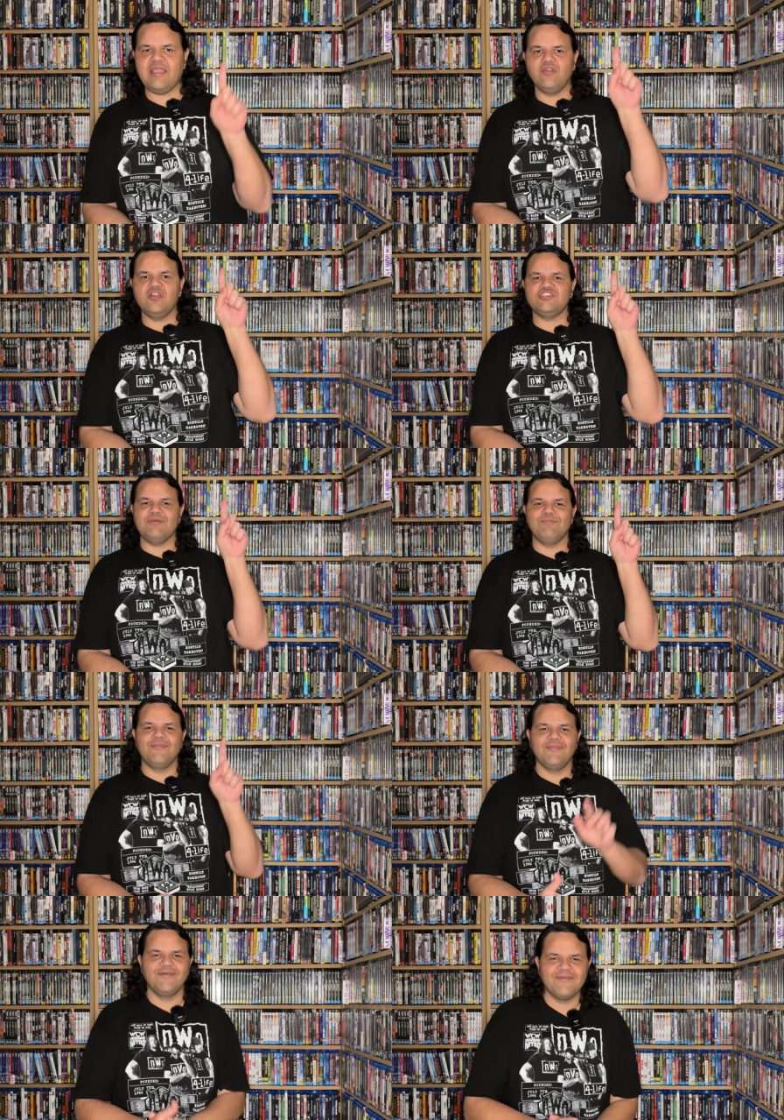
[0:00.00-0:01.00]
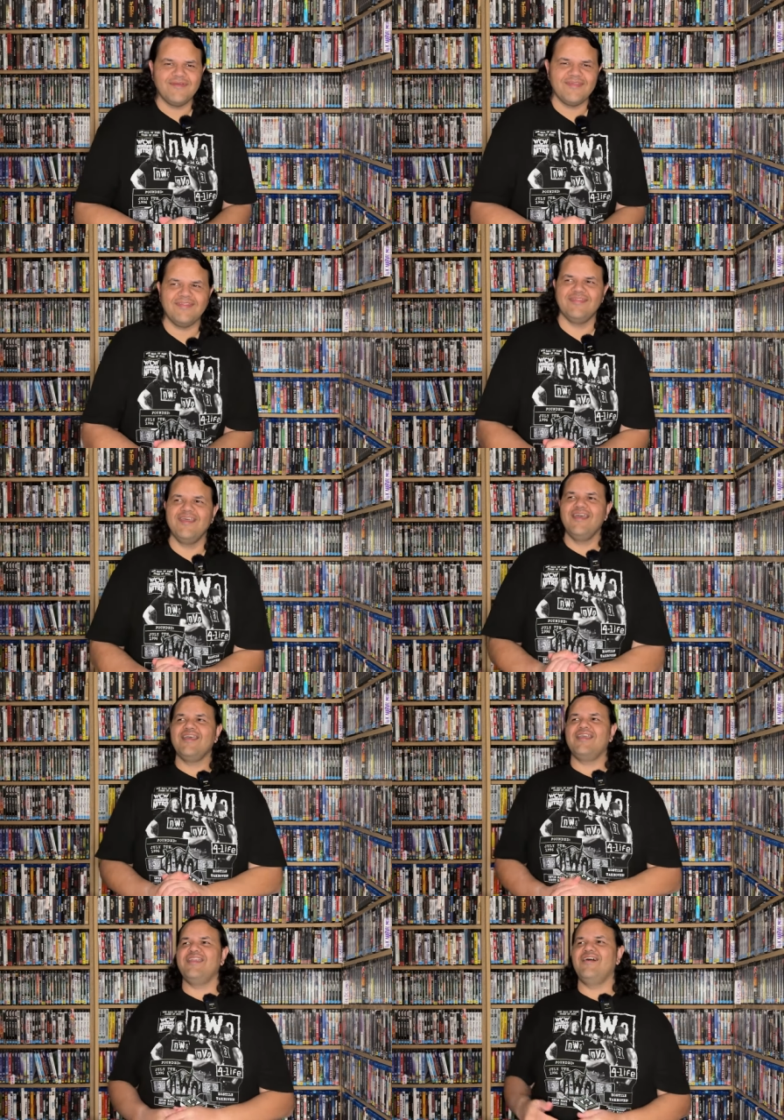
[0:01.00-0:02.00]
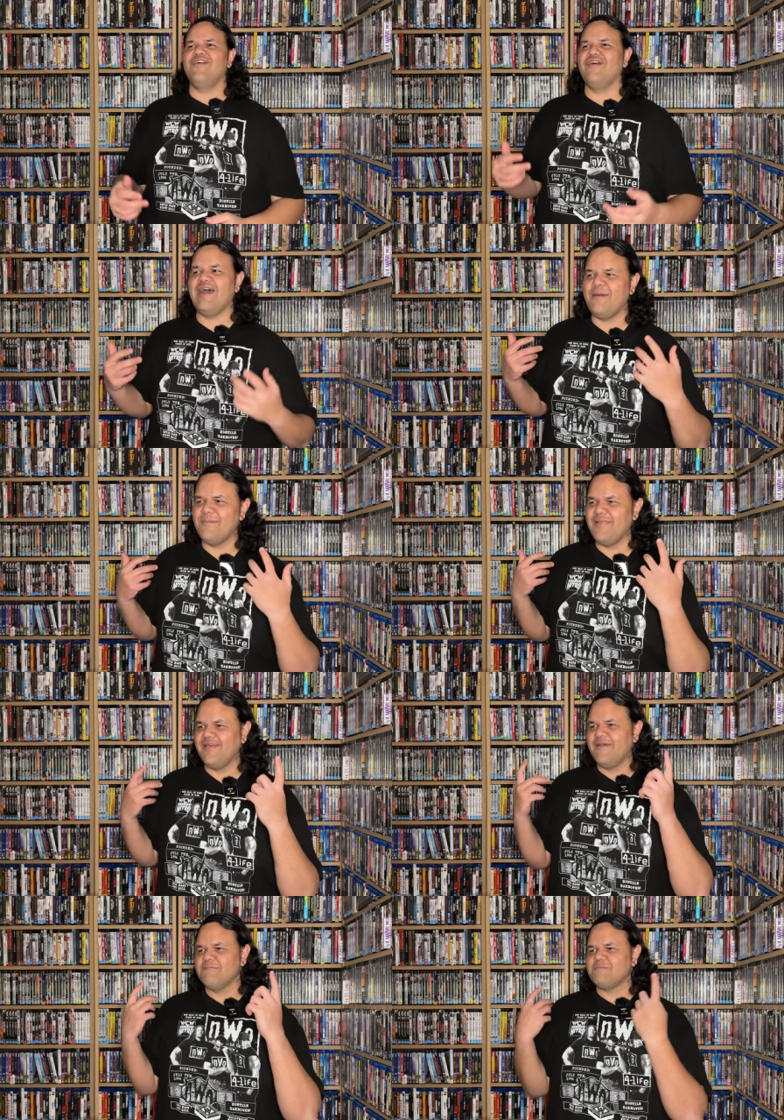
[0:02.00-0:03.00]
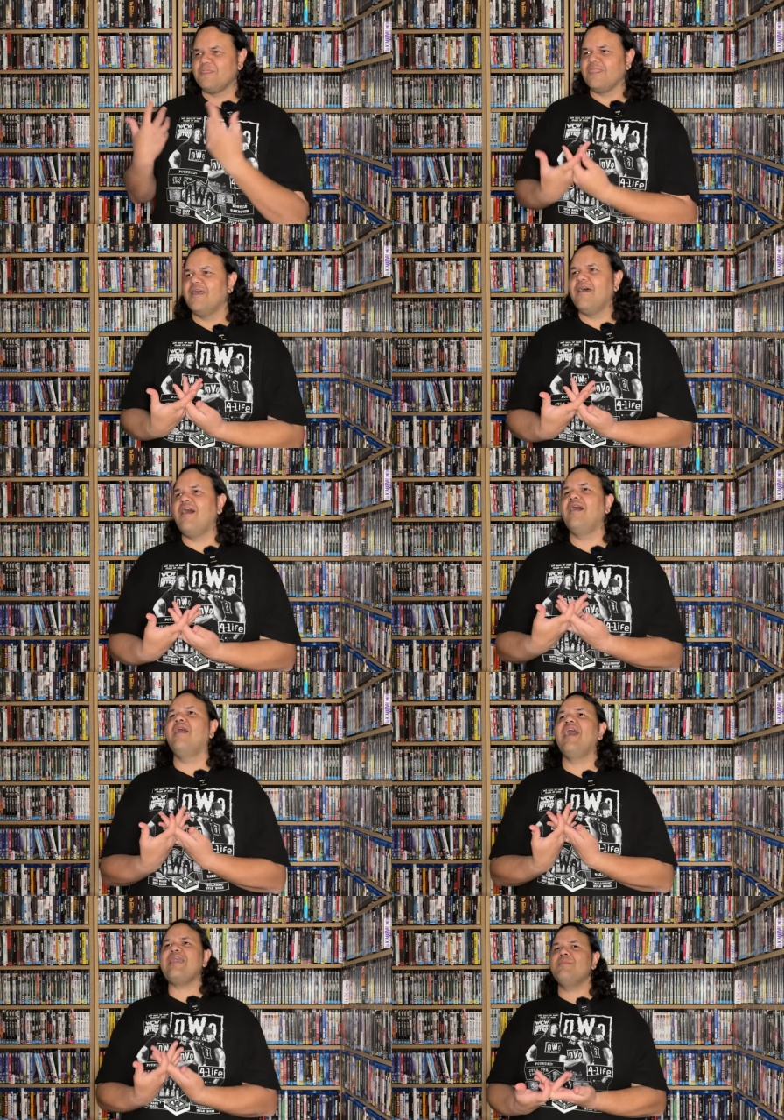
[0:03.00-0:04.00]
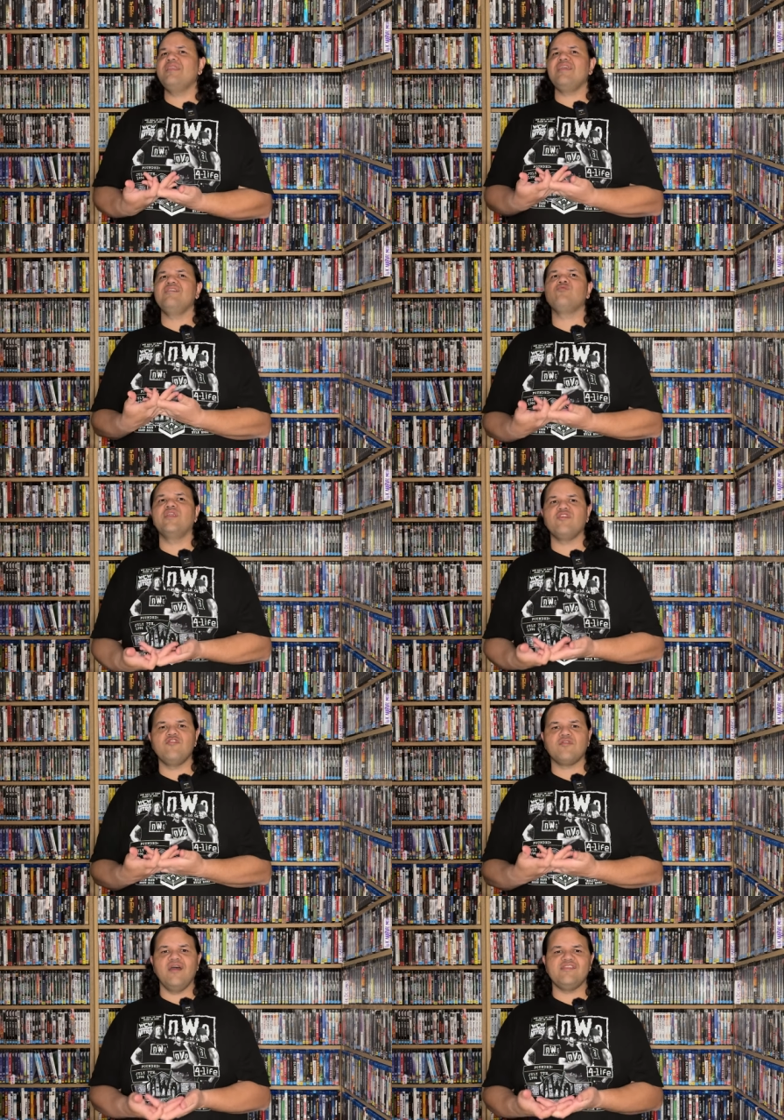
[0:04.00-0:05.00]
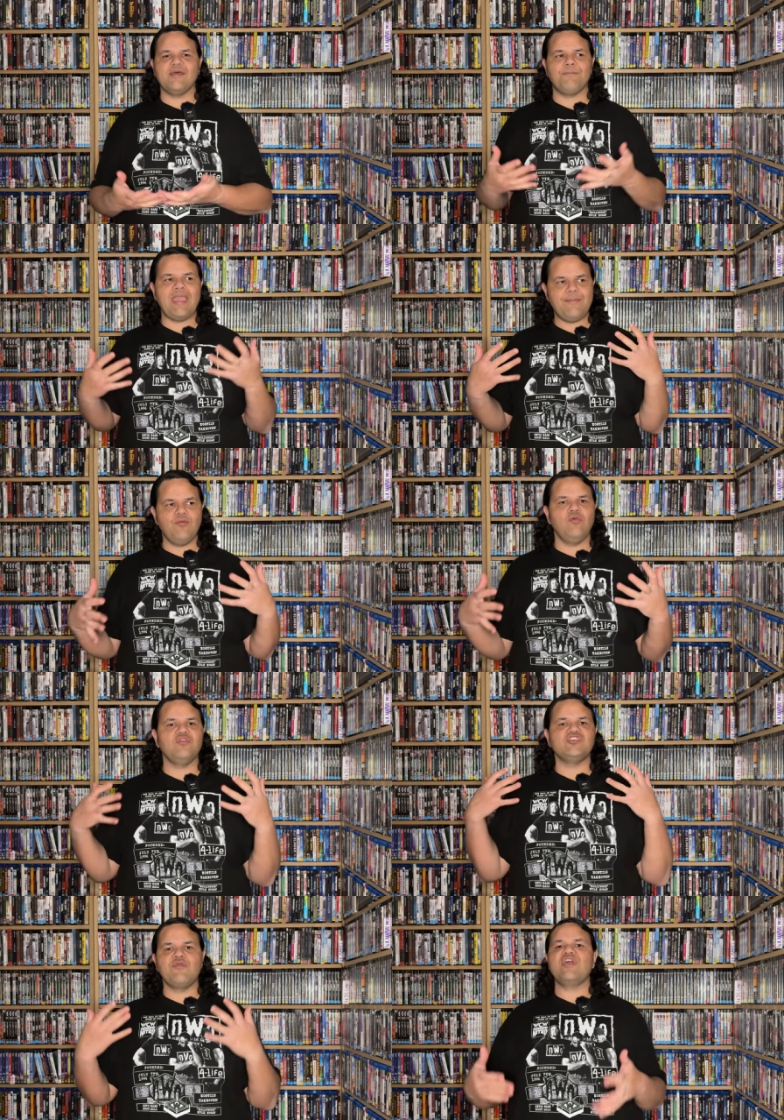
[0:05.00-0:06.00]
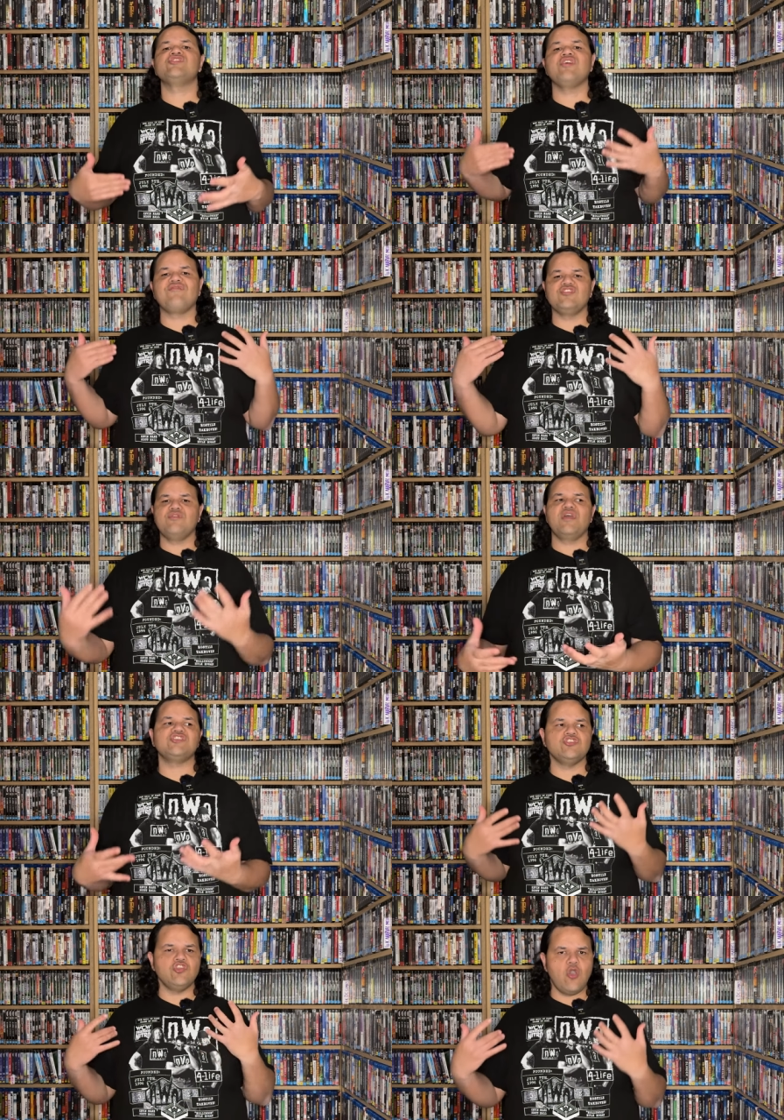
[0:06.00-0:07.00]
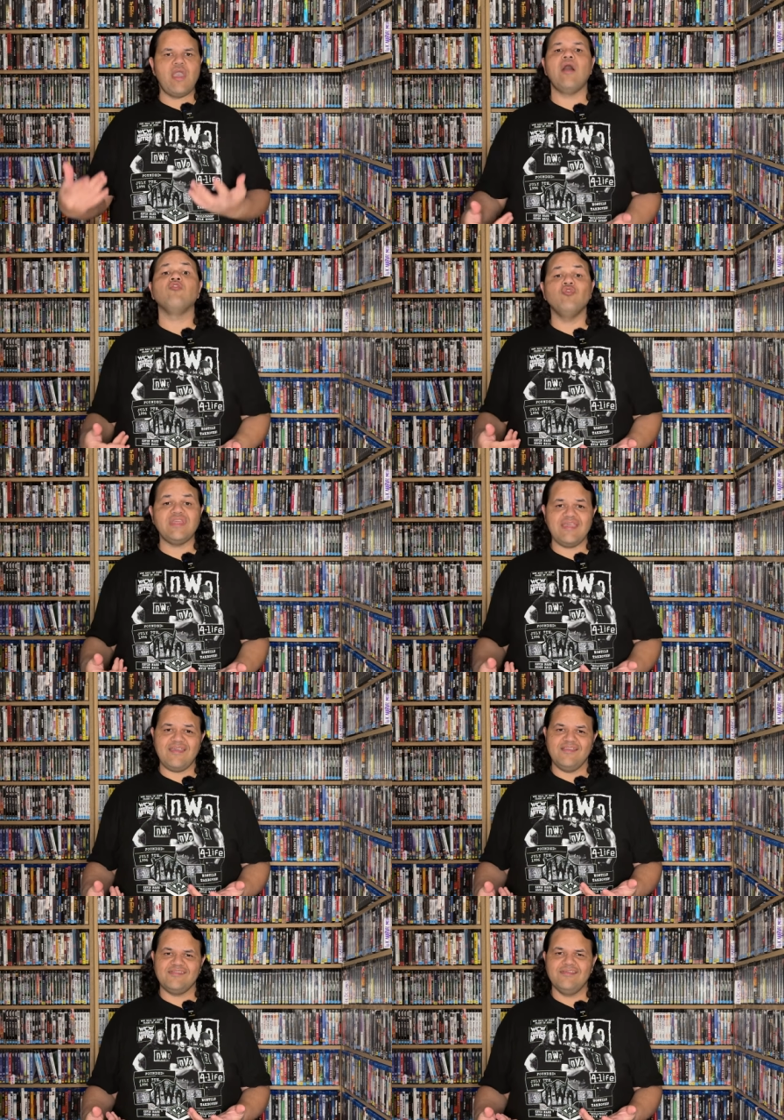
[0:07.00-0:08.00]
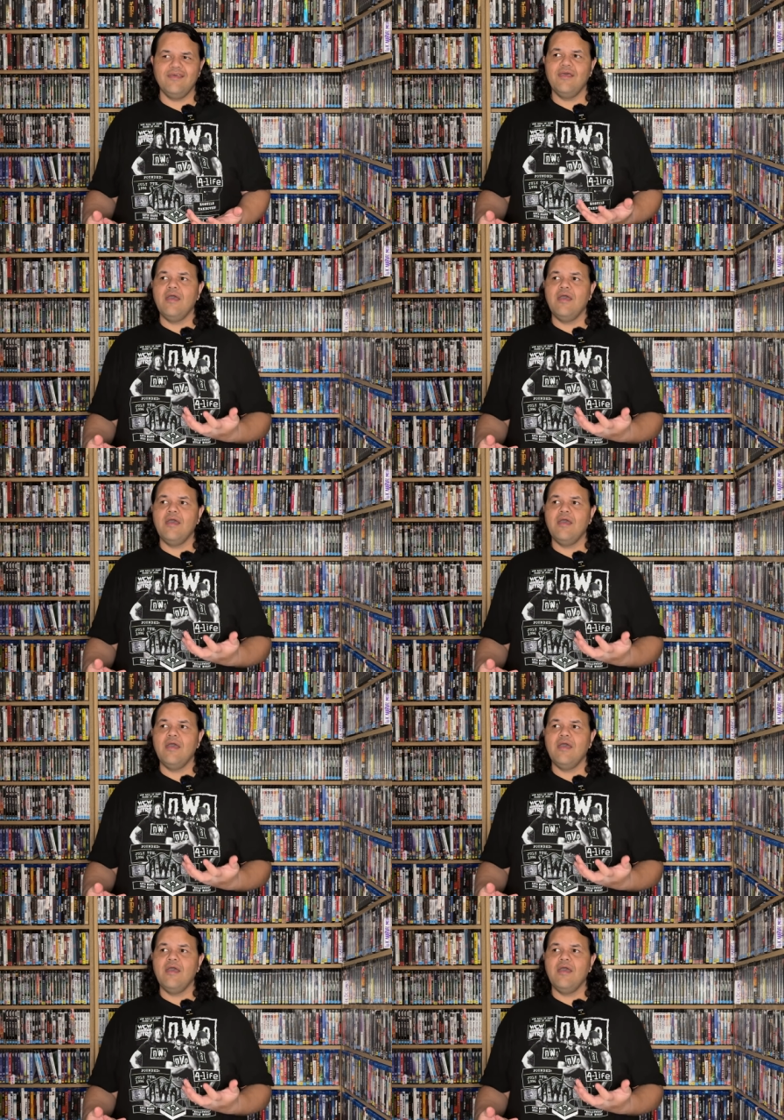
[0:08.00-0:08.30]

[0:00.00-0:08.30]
Acknowledge him. You know, um, Heyman is one of those guys that people, generation after generation, know how good he is.